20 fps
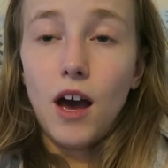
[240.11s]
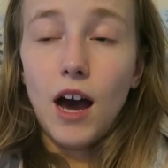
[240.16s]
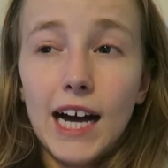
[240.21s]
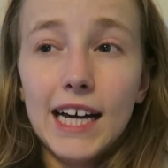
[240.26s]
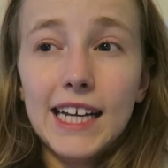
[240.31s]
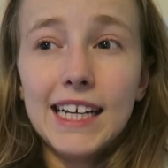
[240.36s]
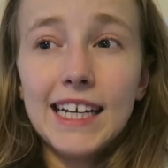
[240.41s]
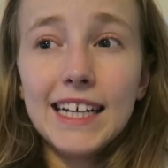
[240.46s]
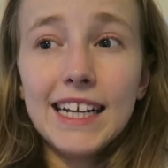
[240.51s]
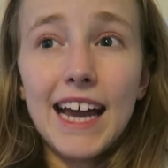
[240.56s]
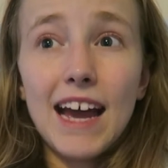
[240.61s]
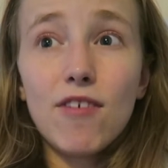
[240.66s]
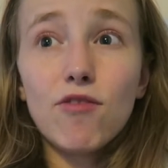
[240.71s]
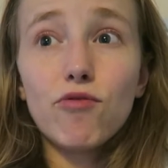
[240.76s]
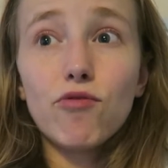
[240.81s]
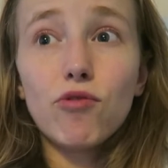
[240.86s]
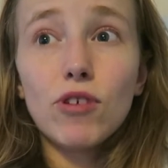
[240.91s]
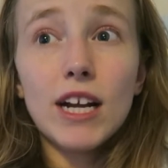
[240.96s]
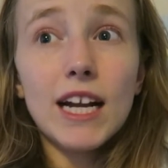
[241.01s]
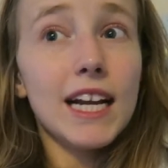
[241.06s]
I didn't get
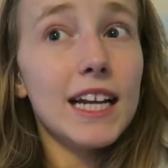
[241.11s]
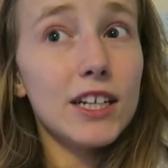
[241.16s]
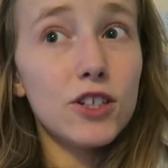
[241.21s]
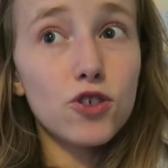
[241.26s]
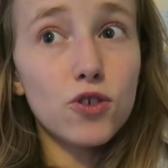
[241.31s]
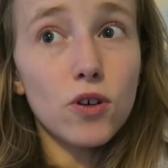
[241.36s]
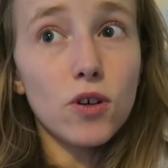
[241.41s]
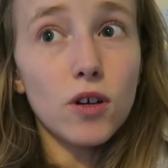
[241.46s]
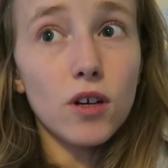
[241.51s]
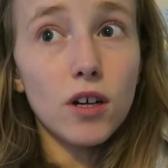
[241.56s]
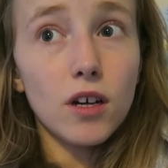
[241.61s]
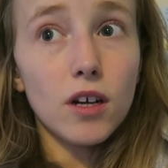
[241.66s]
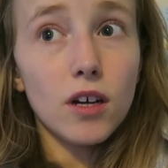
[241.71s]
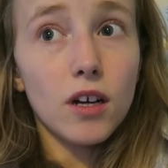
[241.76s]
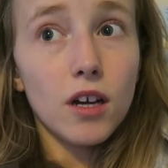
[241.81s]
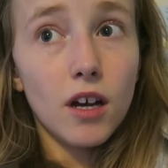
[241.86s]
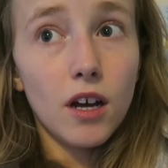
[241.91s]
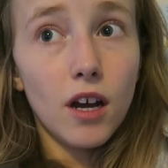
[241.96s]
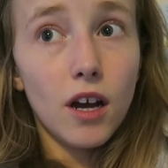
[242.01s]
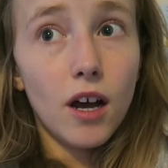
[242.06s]
really
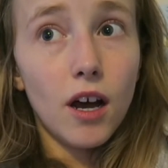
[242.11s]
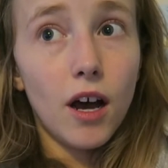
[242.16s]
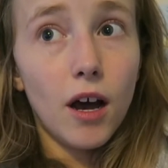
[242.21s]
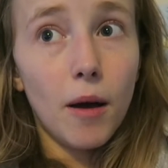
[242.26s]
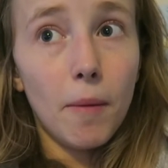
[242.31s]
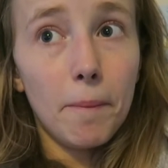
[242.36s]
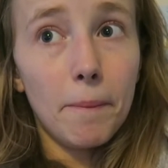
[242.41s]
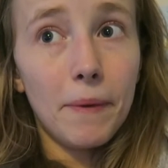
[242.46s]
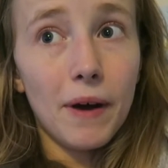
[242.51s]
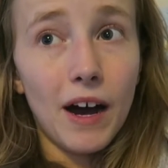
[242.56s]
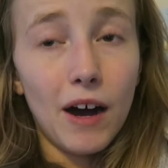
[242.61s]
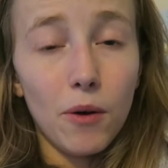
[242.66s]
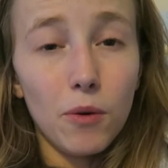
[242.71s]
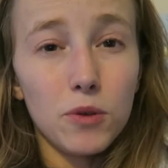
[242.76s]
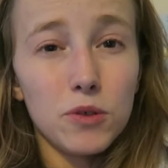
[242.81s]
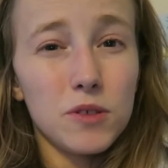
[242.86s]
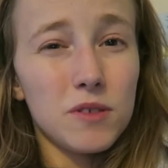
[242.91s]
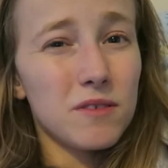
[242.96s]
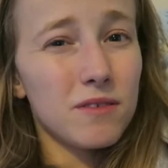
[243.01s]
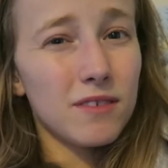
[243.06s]
drunk, but I
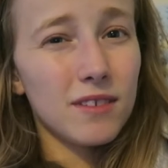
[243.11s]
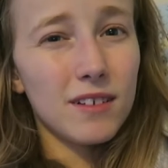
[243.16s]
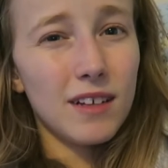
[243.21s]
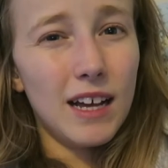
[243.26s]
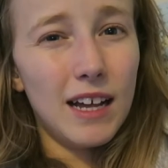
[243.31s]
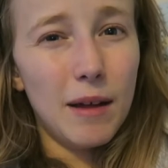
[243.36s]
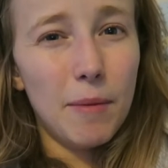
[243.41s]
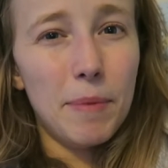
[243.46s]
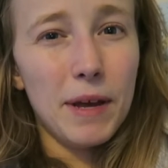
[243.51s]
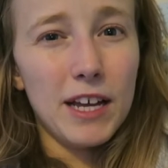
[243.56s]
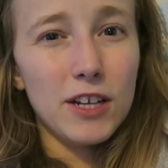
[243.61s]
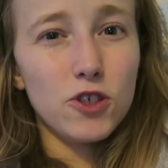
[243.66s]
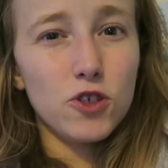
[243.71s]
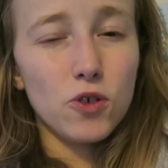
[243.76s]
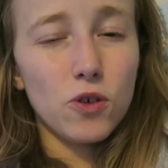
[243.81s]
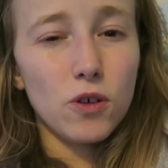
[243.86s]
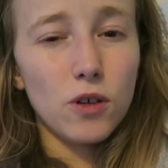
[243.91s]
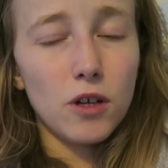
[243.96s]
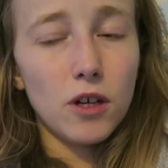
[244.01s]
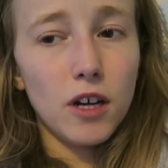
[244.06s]
was a bit
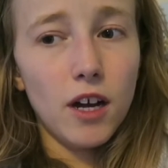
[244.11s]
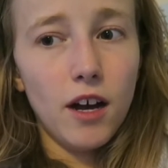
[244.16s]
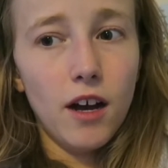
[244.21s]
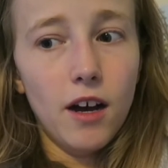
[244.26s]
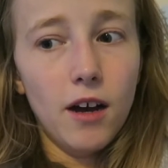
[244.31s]
drunk.